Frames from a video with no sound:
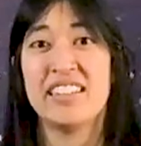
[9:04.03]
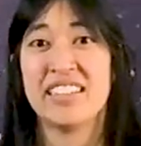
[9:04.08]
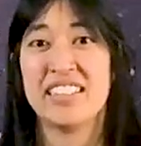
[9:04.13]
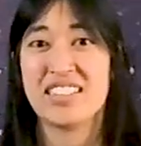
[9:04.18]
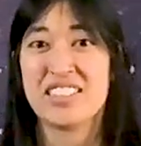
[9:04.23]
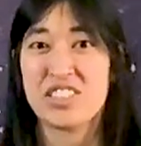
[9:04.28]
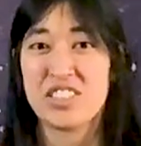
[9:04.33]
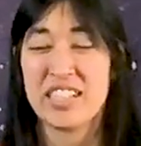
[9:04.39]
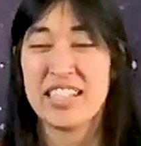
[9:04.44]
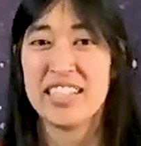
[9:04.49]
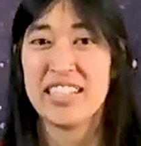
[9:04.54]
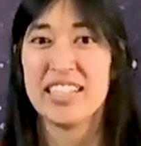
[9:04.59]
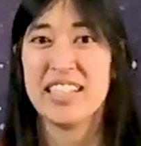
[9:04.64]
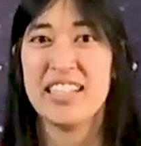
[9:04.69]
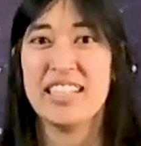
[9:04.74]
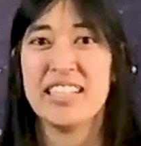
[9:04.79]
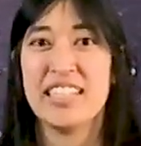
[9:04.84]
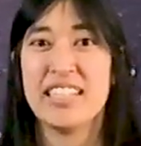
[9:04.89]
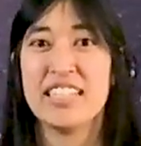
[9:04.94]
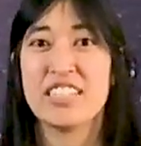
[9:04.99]

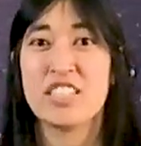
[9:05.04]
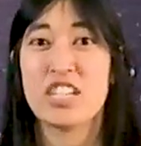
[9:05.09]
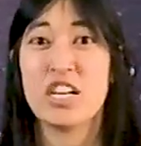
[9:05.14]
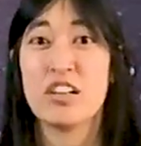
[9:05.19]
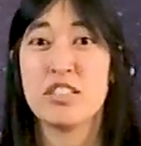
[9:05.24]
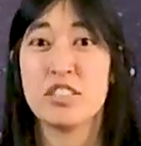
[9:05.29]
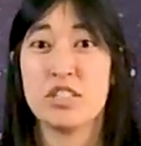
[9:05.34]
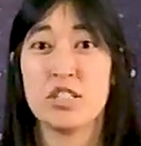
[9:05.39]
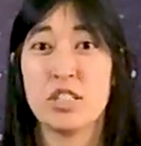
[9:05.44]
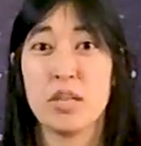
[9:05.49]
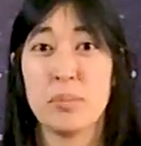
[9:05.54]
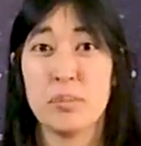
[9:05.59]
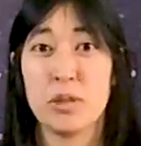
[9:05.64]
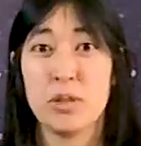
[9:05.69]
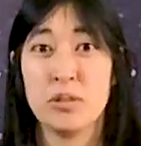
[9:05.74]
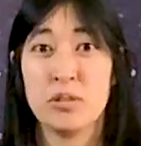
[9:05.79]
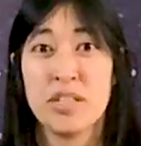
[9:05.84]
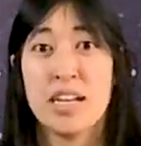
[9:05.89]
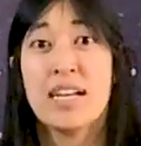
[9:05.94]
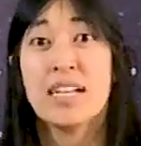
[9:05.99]
is going to the
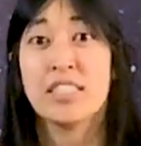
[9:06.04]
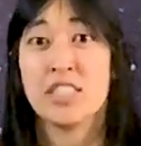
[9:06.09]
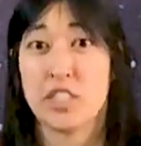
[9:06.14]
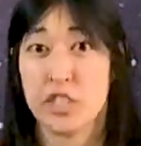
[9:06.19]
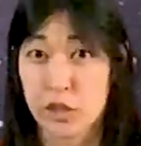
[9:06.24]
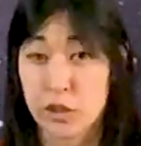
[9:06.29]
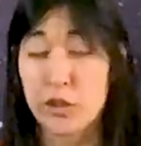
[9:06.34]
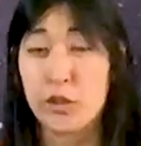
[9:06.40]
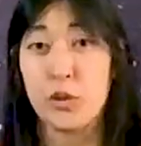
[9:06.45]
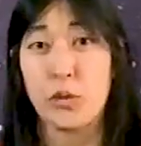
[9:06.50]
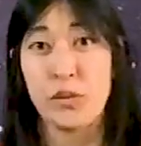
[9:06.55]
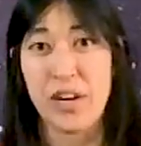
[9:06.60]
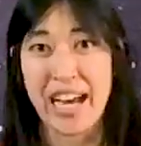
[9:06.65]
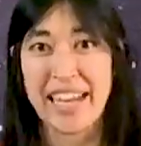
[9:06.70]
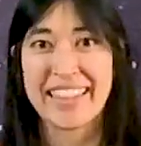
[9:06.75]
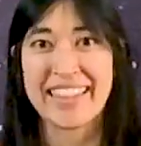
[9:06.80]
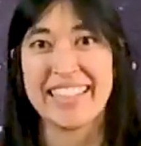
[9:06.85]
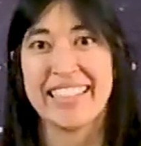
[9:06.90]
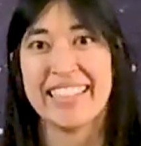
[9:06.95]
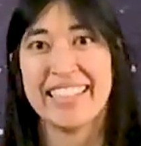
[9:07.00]
moon. See you
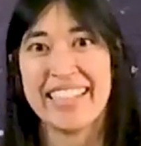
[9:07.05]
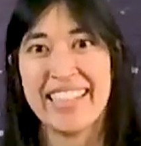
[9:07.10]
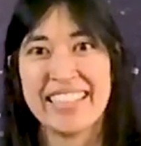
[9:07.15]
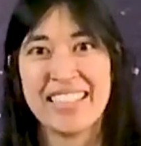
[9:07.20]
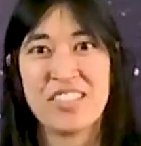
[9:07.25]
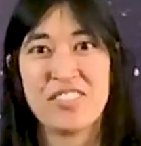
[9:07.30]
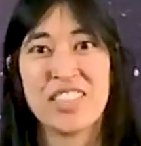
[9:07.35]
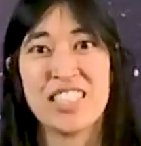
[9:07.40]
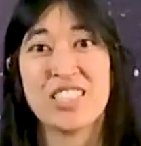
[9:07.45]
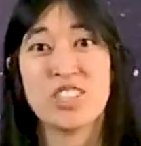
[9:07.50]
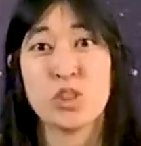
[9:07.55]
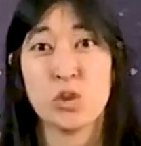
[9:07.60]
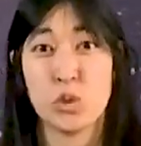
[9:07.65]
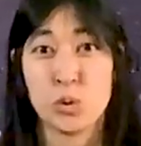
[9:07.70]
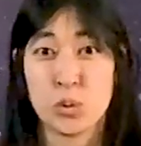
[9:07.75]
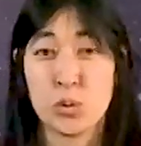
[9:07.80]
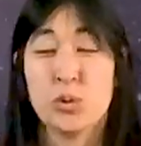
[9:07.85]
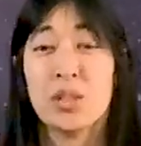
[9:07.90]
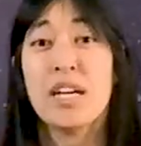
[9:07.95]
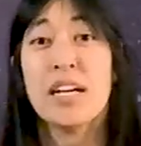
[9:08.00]
at the end of this
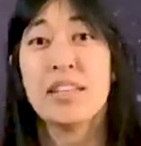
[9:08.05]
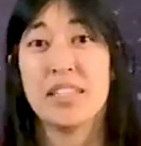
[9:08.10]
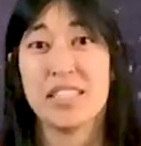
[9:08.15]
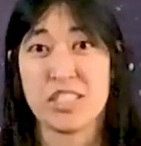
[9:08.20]
tune.